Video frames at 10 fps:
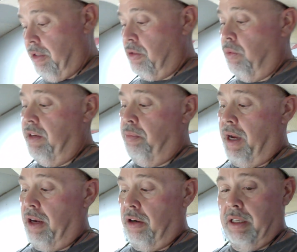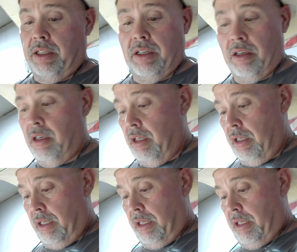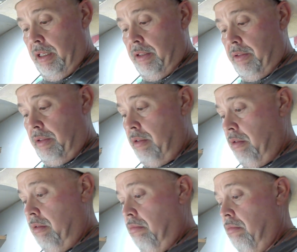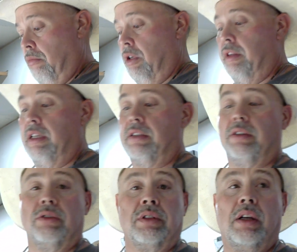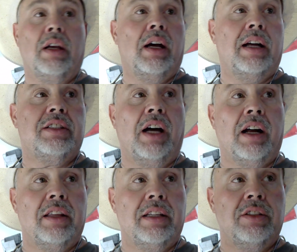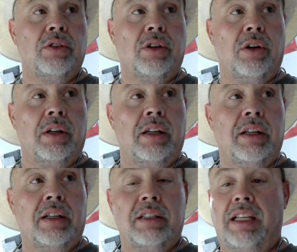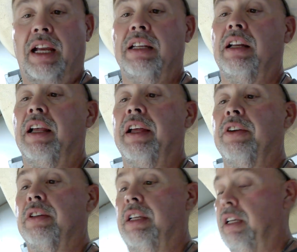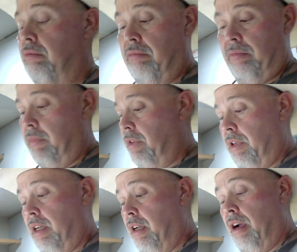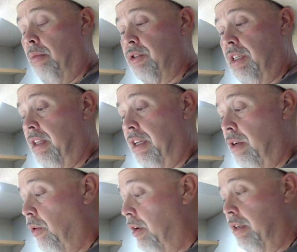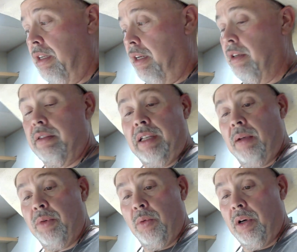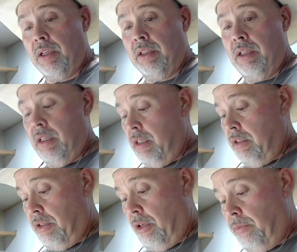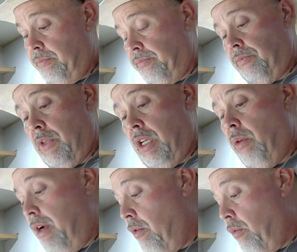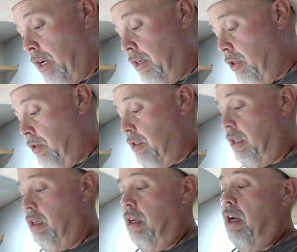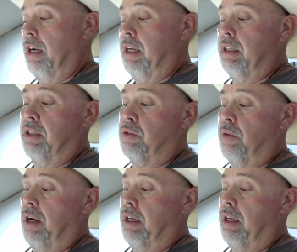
make this weave pattern in here, is one of these, and there's a ton of these. You can go to Tandy Leather and get almost anything you want. You can get any stamp you want. So anyway, what I do is I get this